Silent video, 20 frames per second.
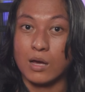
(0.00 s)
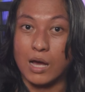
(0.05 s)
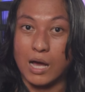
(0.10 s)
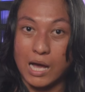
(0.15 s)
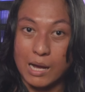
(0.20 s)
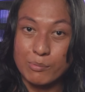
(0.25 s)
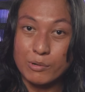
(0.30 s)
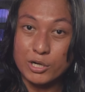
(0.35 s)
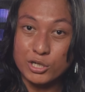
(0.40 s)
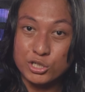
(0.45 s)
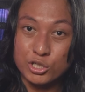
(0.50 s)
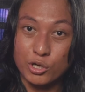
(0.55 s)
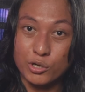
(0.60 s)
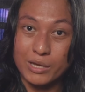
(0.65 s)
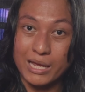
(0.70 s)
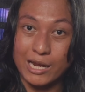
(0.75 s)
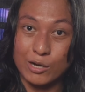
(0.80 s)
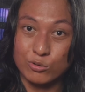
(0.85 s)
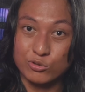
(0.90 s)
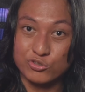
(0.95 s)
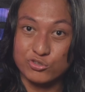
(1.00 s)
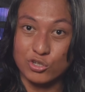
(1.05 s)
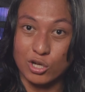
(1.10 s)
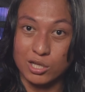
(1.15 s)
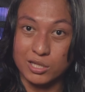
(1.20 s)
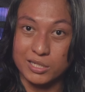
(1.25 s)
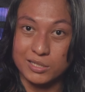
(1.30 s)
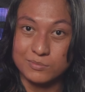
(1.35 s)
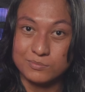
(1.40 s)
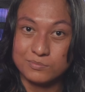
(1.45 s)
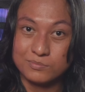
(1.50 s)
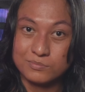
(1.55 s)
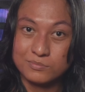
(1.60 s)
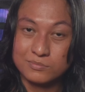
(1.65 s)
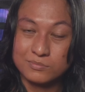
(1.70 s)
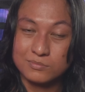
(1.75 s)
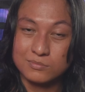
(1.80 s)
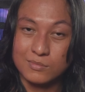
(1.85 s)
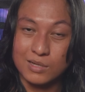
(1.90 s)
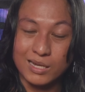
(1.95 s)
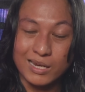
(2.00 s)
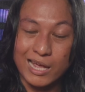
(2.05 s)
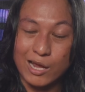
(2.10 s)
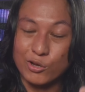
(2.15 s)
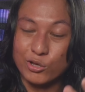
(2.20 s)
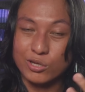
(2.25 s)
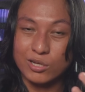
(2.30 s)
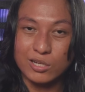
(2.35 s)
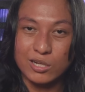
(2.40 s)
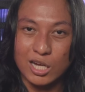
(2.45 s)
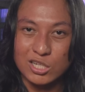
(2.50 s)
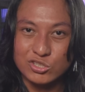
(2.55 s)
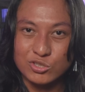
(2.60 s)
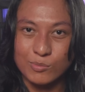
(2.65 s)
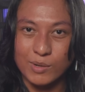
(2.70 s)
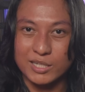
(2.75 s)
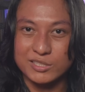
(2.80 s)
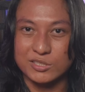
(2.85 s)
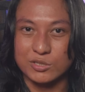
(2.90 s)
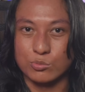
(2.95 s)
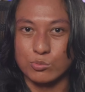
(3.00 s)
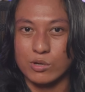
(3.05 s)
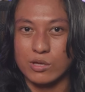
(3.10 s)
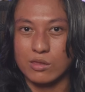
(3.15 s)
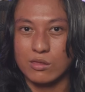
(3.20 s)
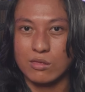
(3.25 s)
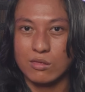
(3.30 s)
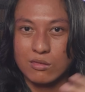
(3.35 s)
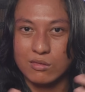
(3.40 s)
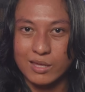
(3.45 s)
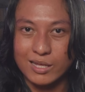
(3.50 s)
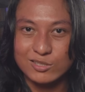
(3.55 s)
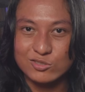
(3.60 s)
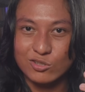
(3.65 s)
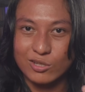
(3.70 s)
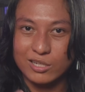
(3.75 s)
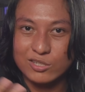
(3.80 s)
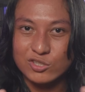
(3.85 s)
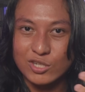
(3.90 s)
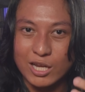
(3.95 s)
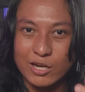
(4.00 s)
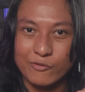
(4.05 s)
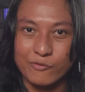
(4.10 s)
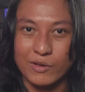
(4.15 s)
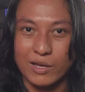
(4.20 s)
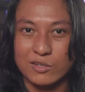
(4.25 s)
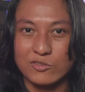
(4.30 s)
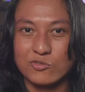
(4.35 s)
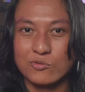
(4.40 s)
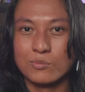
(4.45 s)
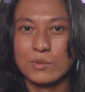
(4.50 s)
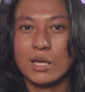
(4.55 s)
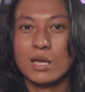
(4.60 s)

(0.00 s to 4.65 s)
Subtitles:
I'm gonna show you how to install it and how you can customize it with things like sound effects.